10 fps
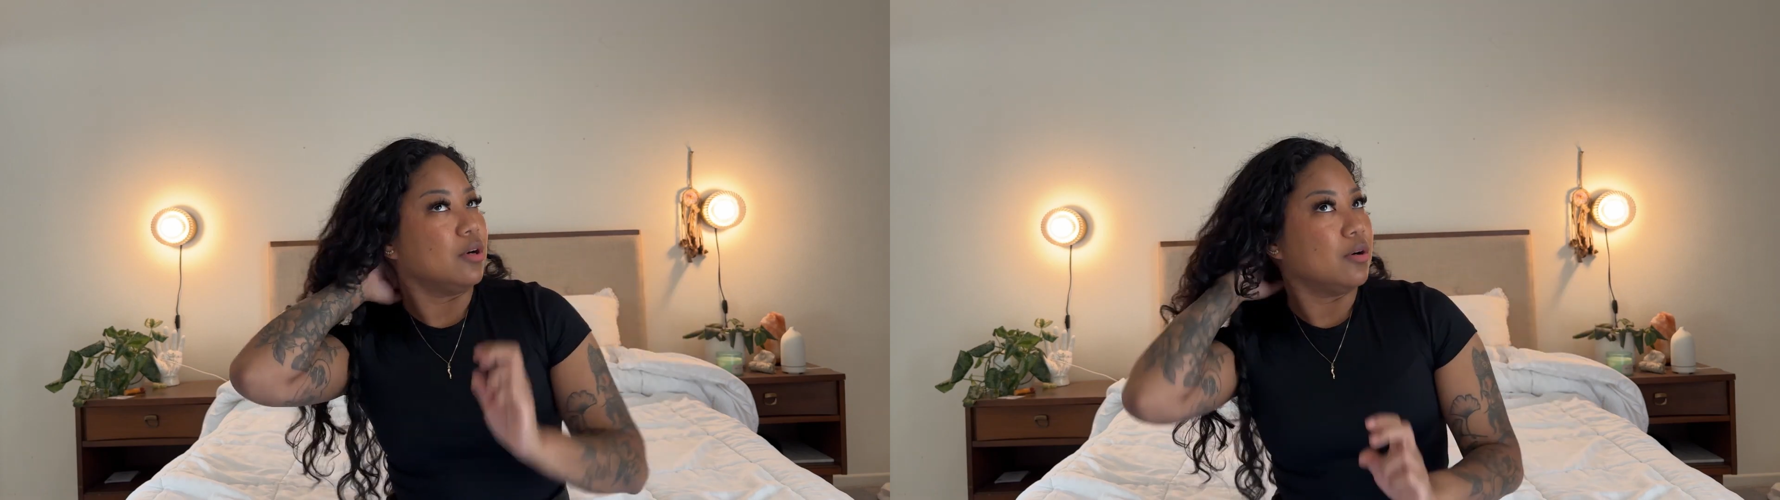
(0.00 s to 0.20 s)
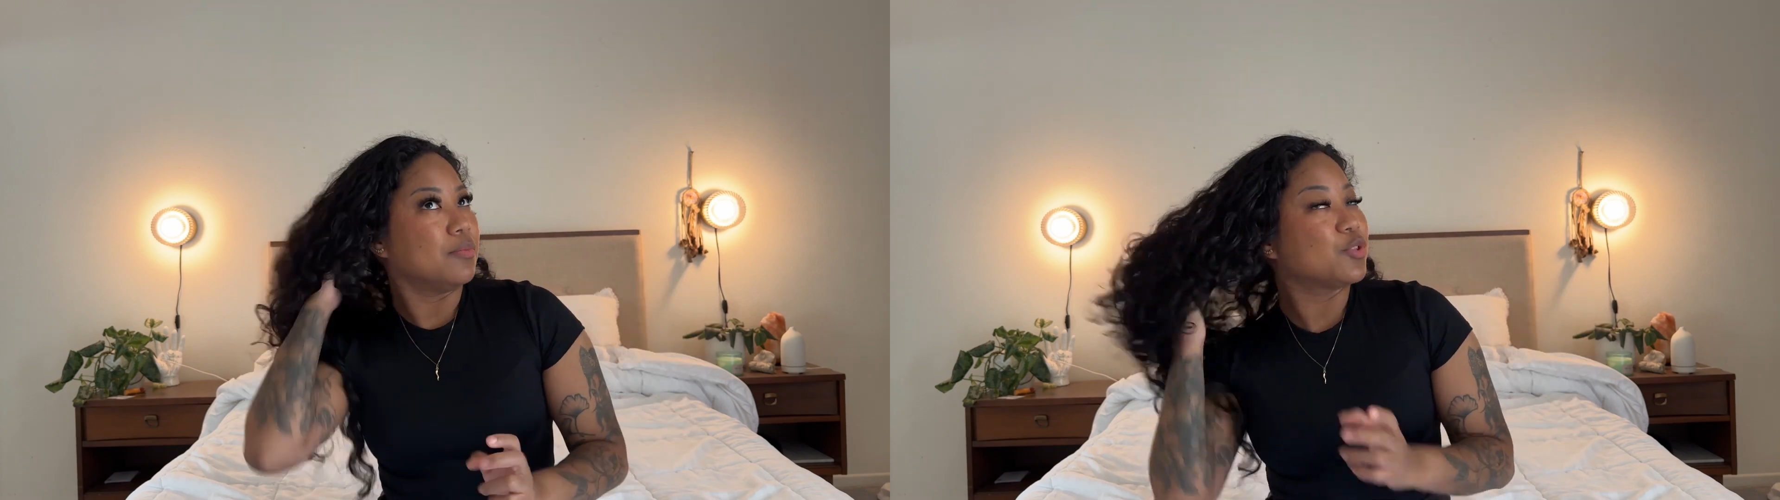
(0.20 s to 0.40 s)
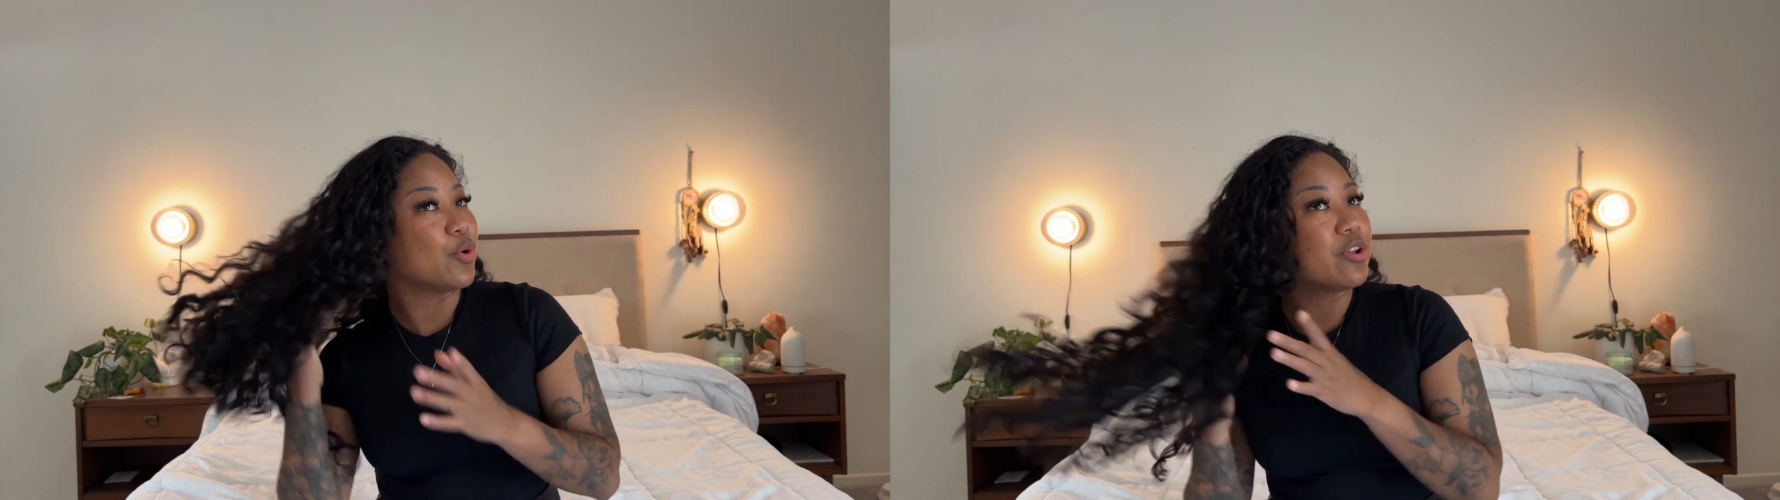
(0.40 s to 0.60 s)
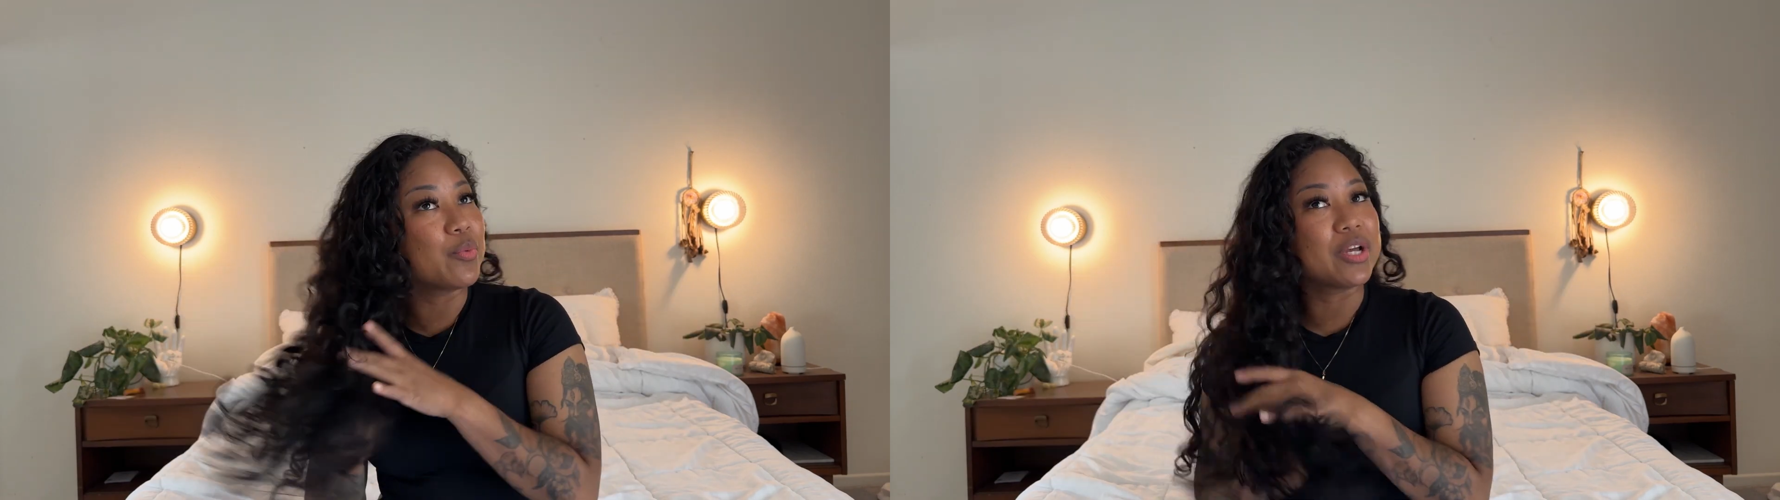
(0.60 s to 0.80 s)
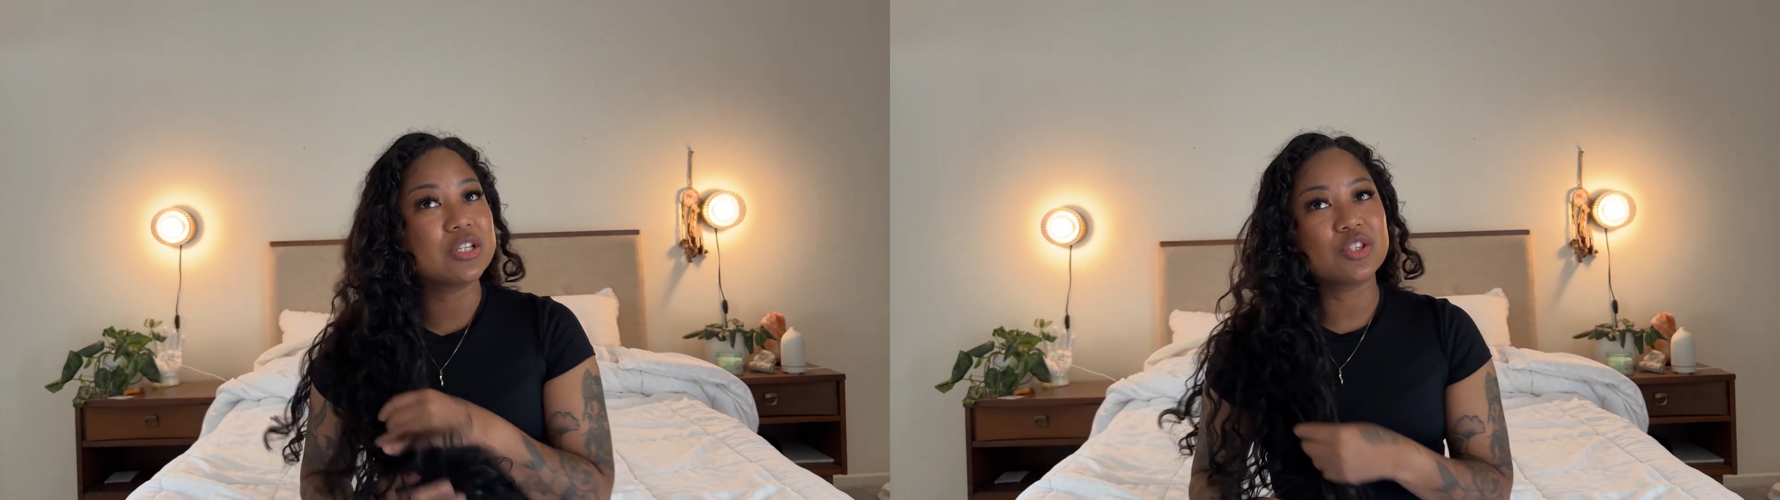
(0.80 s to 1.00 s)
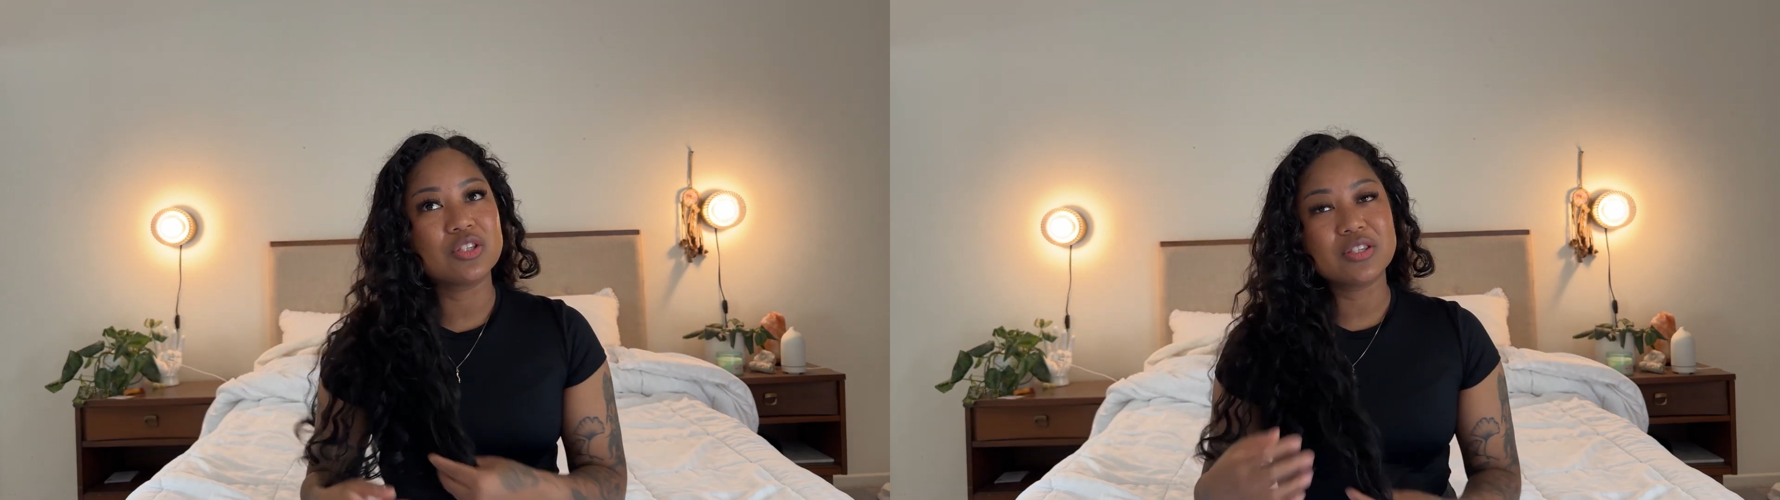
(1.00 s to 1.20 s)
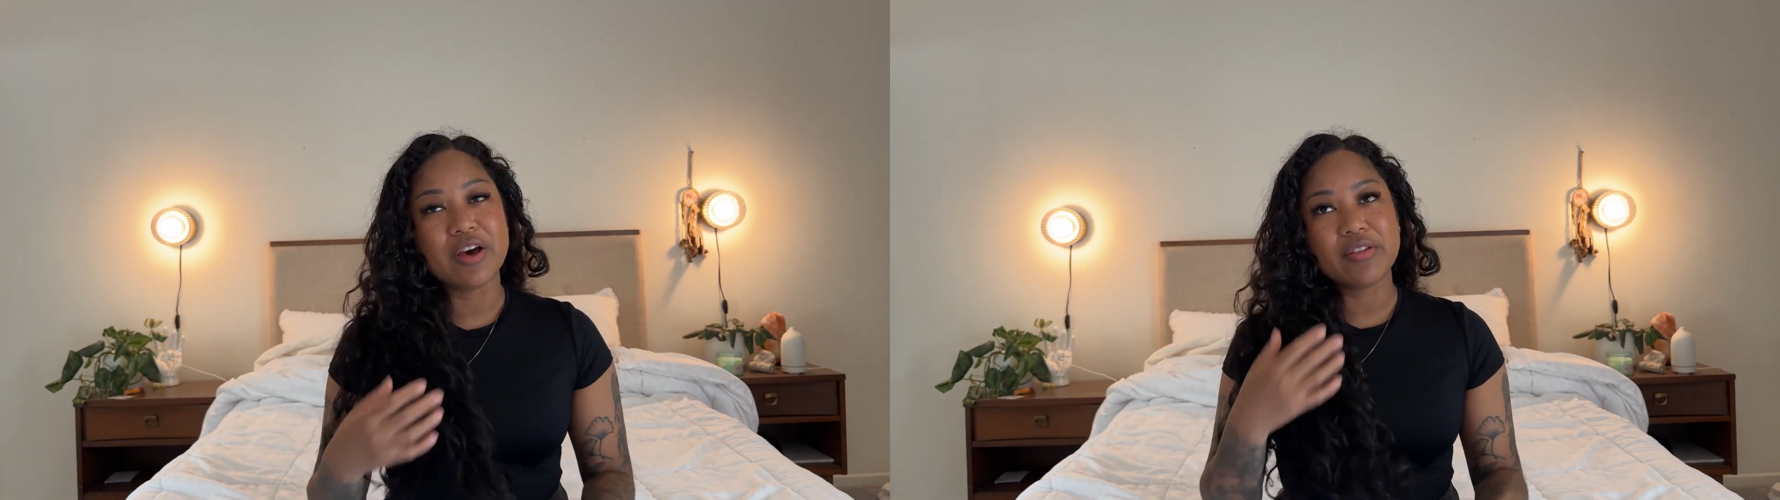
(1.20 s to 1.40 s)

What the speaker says: So anyway, since now